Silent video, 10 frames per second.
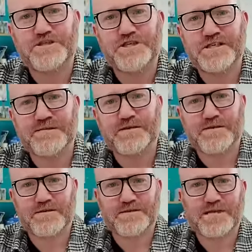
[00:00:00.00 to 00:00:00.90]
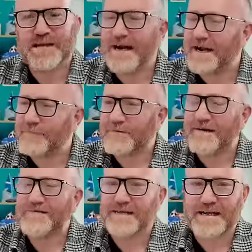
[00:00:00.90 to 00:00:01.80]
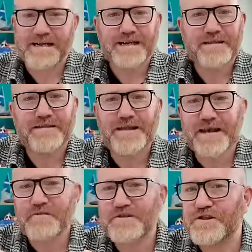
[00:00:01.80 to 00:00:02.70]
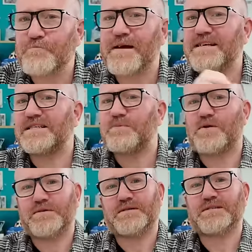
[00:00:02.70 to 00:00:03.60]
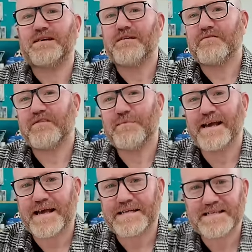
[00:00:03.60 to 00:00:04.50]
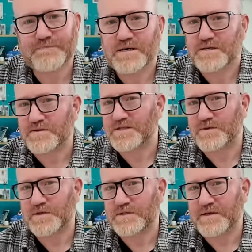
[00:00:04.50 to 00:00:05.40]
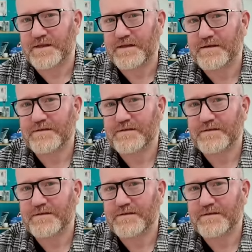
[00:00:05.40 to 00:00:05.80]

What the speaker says: juicy tomatoes, and apparently they are the best ones for making tomato sauce with.